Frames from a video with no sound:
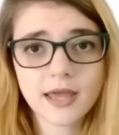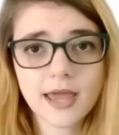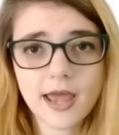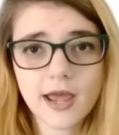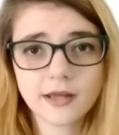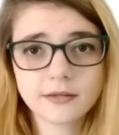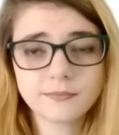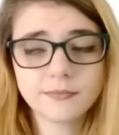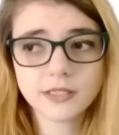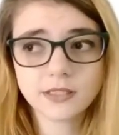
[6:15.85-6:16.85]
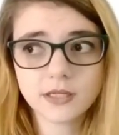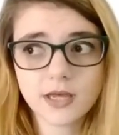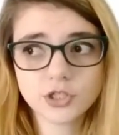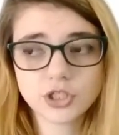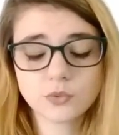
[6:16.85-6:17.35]
and because
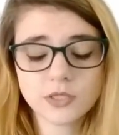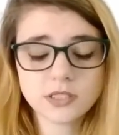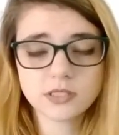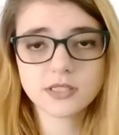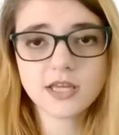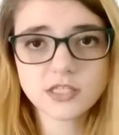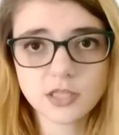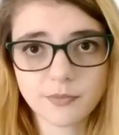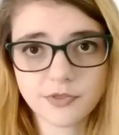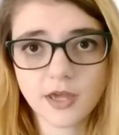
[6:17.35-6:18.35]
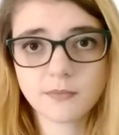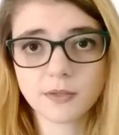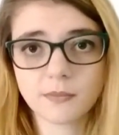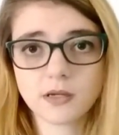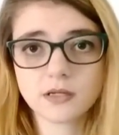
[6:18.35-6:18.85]
and she wants to say something,
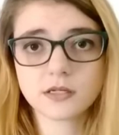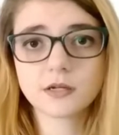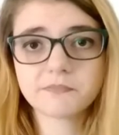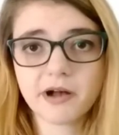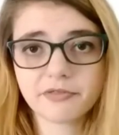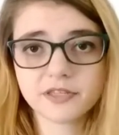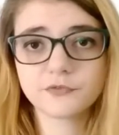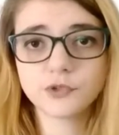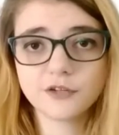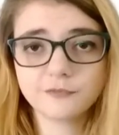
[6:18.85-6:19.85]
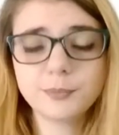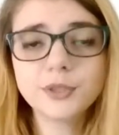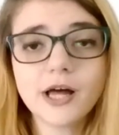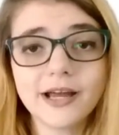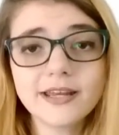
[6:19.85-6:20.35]
but because her mouth is full of
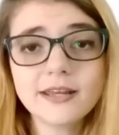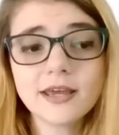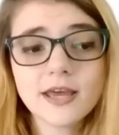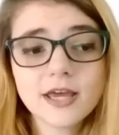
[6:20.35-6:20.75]
blood,